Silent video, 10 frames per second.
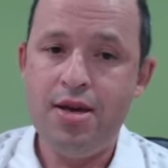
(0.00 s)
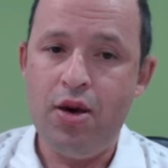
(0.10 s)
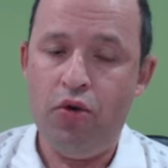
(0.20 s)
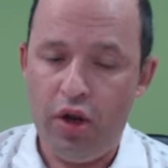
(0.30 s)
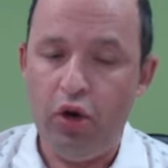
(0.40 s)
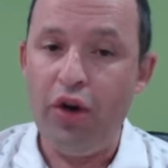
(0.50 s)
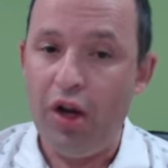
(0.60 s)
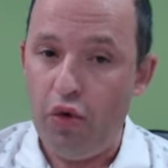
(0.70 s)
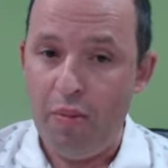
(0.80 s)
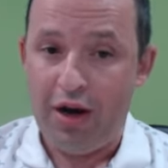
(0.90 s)

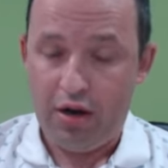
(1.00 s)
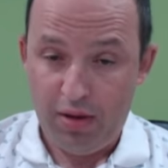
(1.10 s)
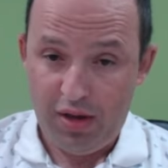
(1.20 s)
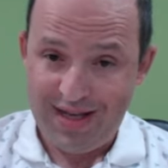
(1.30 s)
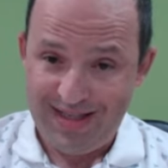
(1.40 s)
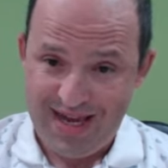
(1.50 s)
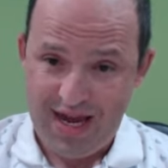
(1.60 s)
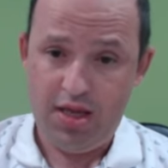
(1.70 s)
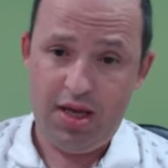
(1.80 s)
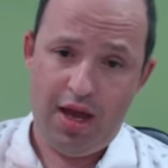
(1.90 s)
remarkable
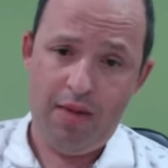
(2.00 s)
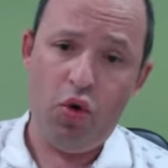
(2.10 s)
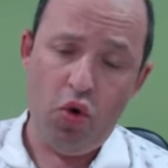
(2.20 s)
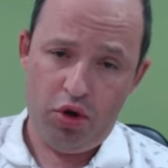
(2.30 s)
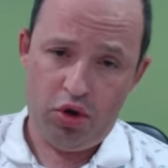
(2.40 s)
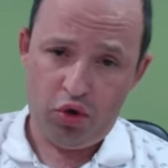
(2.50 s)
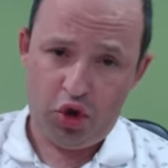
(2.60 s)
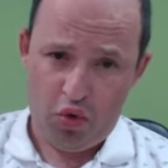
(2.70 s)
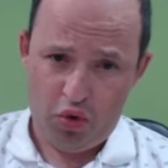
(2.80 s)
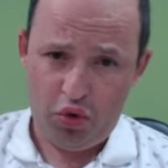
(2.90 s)
idea that I'm going to
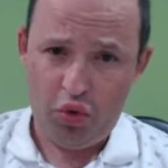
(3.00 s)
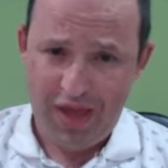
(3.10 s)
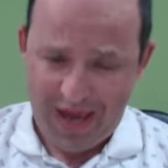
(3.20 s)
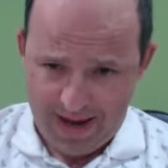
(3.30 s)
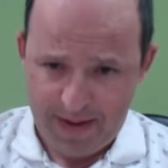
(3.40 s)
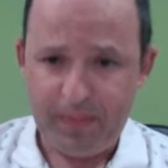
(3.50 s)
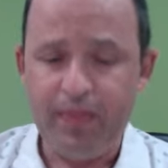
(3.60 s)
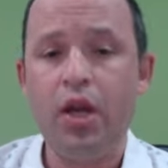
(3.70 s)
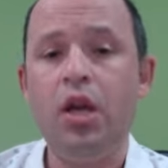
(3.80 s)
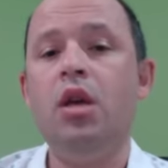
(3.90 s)
show today.
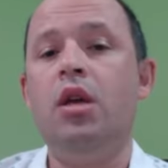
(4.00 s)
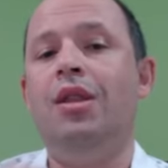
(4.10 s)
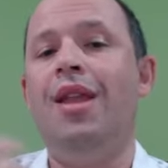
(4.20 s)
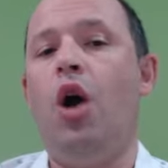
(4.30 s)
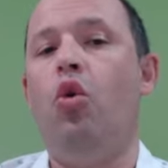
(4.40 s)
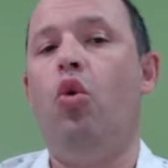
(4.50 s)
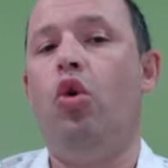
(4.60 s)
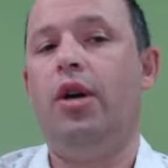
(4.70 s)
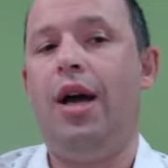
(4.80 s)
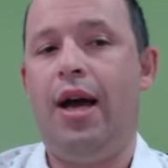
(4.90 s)
Now,
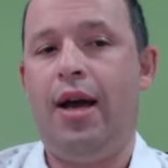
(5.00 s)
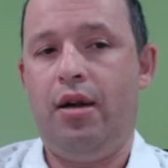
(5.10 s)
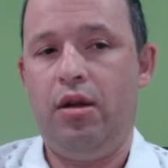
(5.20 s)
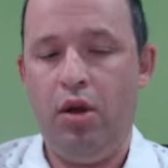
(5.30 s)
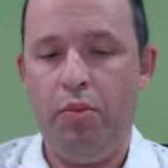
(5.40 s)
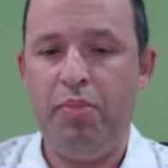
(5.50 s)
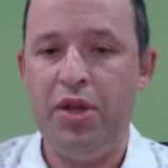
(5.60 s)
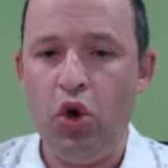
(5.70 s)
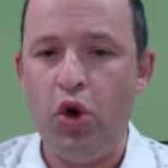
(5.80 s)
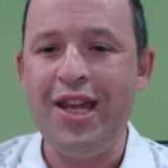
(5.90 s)

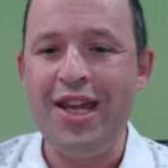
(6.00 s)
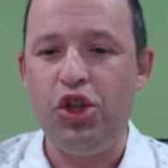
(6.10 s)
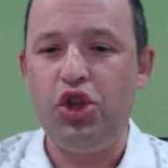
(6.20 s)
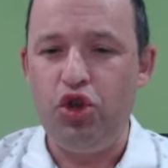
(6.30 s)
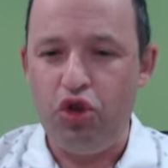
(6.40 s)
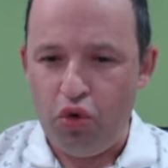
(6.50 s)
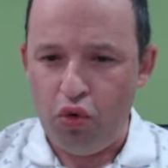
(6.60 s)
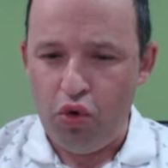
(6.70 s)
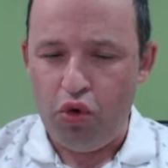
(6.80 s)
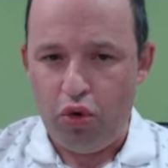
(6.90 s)
Benoni
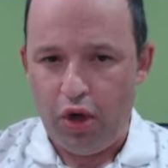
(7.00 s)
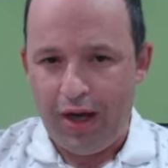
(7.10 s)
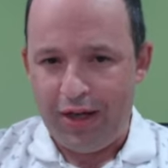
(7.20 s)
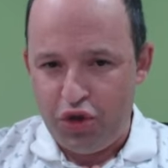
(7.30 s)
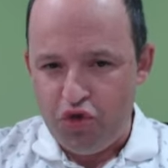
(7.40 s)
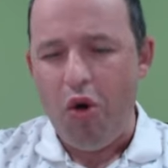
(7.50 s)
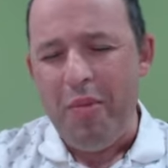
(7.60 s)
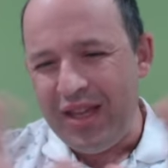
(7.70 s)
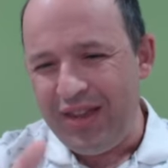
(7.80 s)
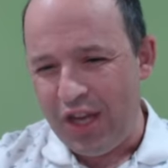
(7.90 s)
drew
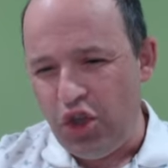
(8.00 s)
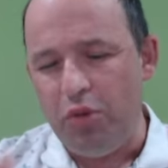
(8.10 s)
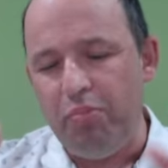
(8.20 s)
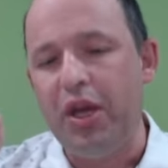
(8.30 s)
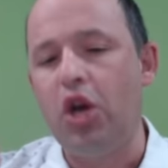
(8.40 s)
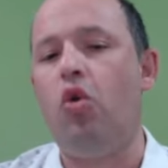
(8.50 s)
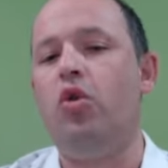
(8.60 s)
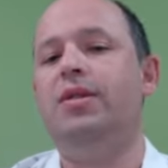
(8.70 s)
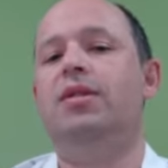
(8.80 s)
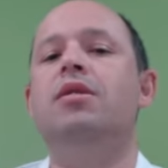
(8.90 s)
my attention
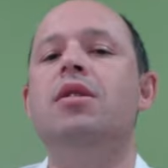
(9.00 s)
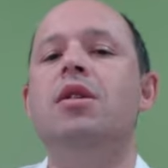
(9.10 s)
because